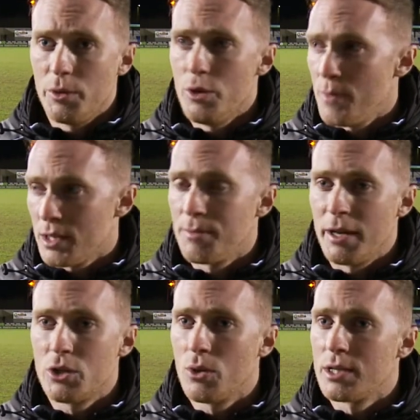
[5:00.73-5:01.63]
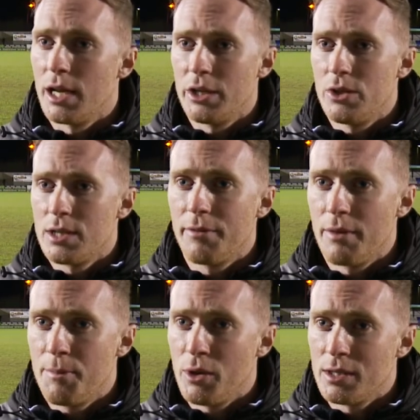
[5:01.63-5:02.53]
You must make sure Saturday you
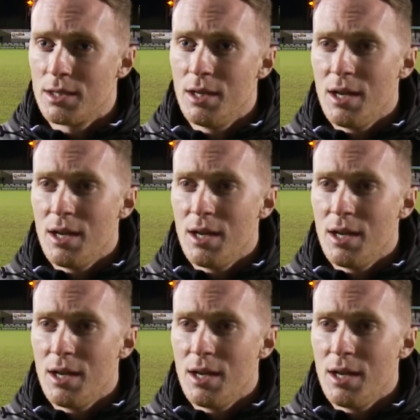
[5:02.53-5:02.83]
3 points.